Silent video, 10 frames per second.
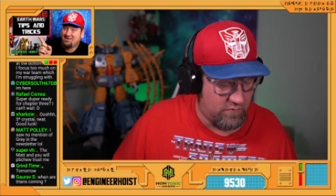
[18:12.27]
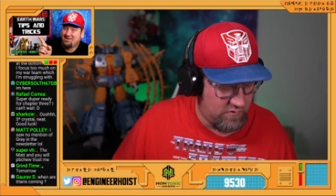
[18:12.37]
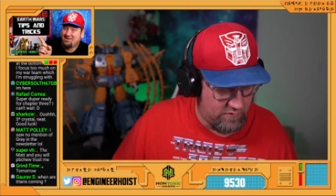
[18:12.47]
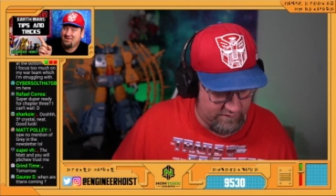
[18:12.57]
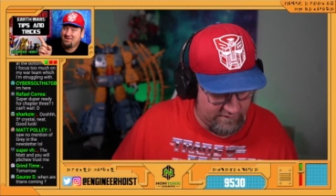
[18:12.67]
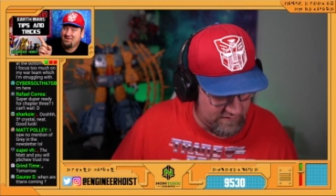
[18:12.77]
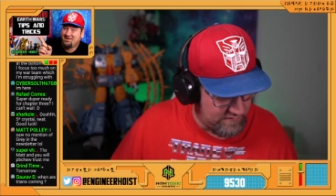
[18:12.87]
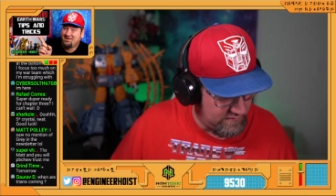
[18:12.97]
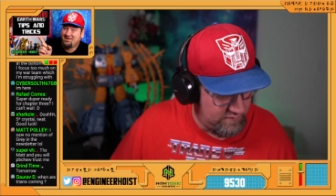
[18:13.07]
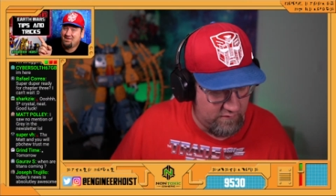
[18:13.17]
Let's
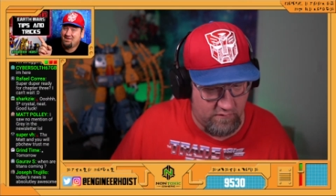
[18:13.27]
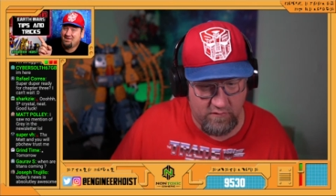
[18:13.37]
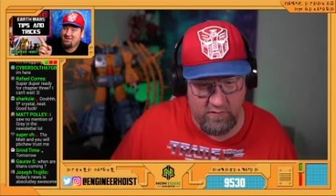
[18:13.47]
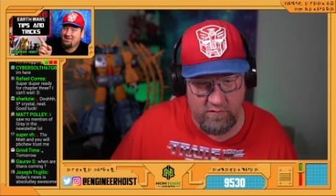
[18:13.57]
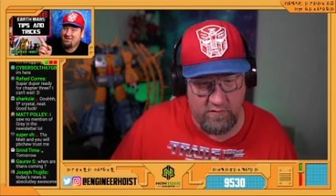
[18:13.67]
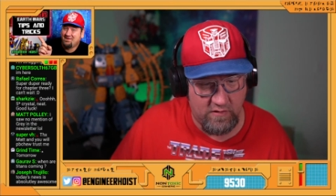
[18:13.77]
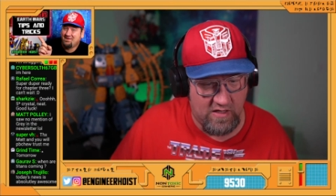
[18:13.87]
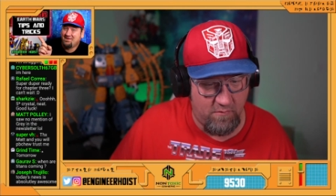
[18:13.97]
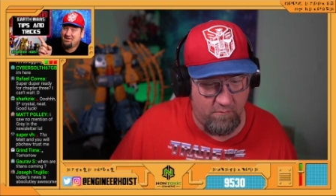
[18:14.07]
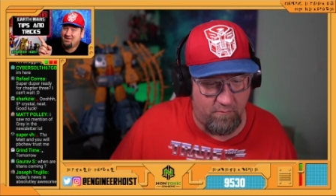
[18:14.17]
see.
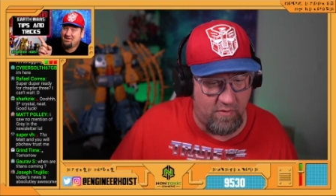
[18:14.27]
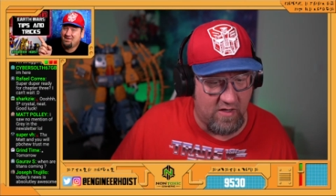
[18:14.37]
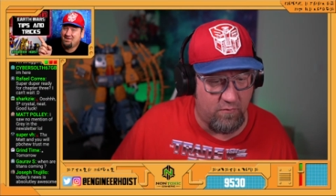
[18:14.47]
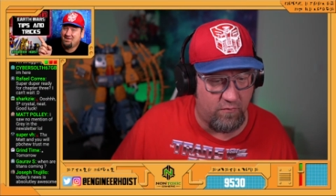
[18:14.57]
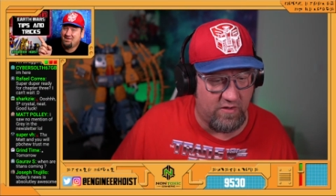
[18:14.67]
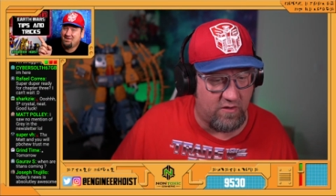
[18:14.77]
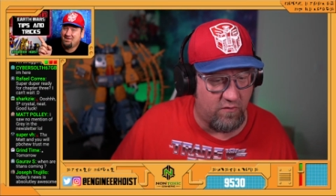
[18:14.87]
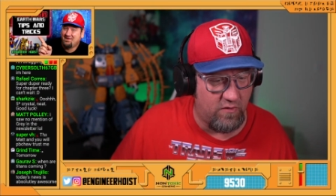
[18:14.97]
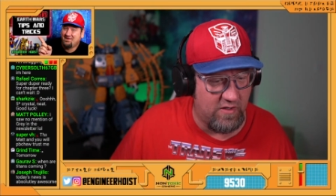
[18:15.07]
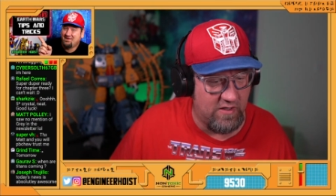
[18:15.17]
How about we
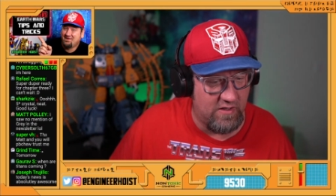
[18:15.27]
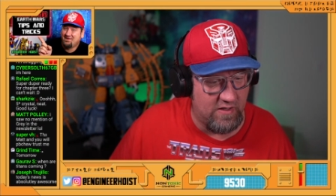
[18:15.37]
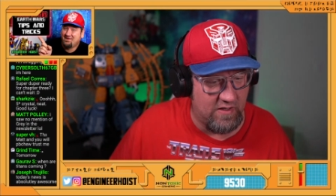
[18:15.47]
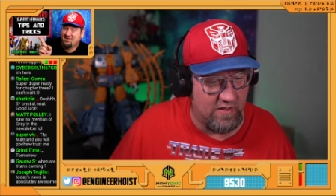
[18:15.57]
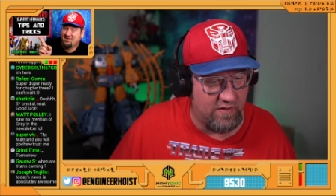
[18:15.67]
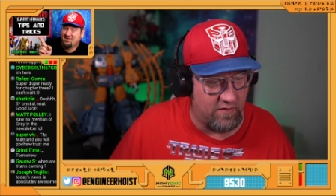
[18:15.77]
go ahead and